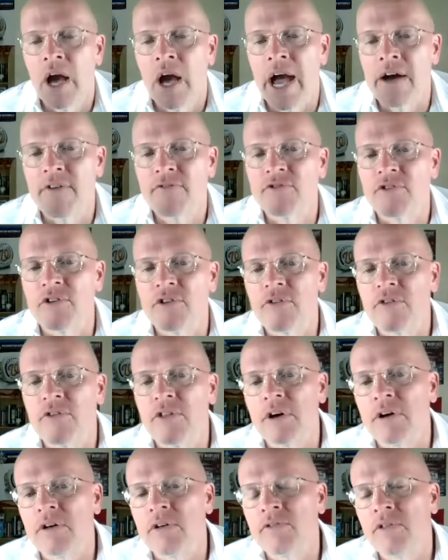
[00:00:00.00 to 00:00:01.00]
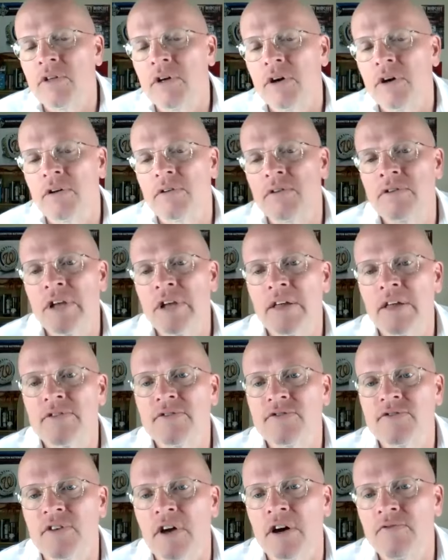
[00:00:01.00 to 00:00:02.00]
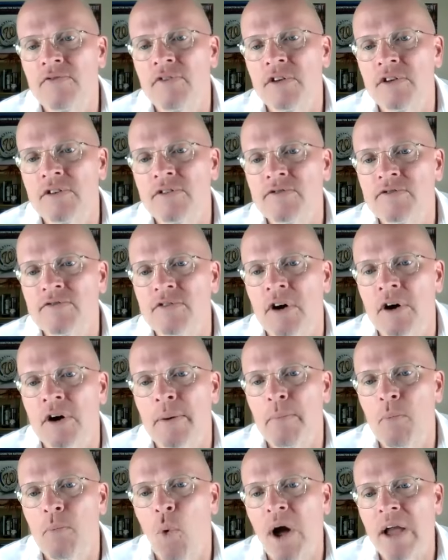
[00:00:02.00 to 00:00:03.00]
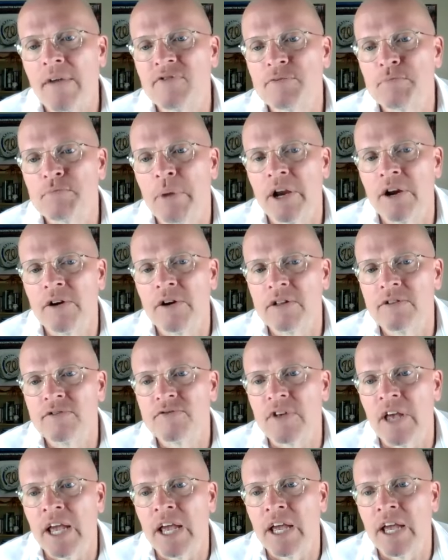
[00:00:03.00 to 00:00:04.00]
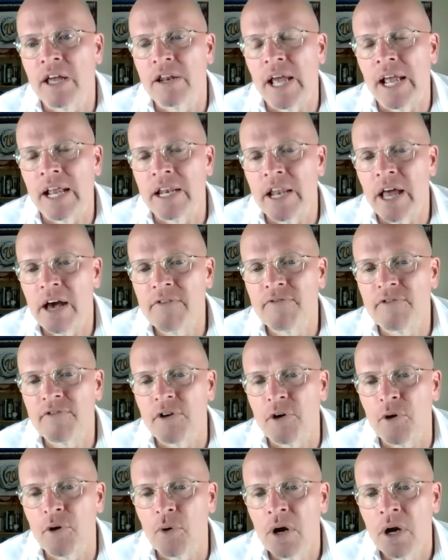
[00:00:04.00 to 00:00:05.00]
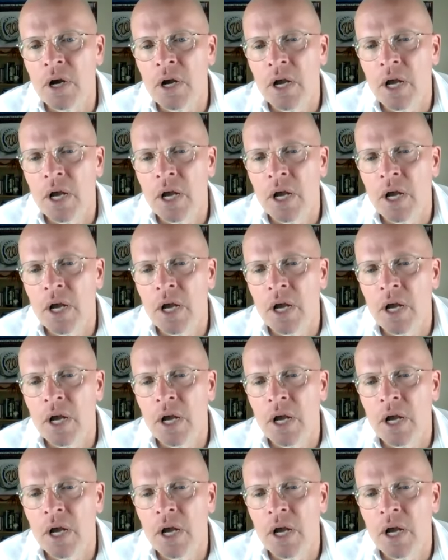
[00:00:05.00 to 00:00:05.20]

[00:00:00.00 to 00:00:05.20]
after the the deaths of his um, wife's parents and a nephew.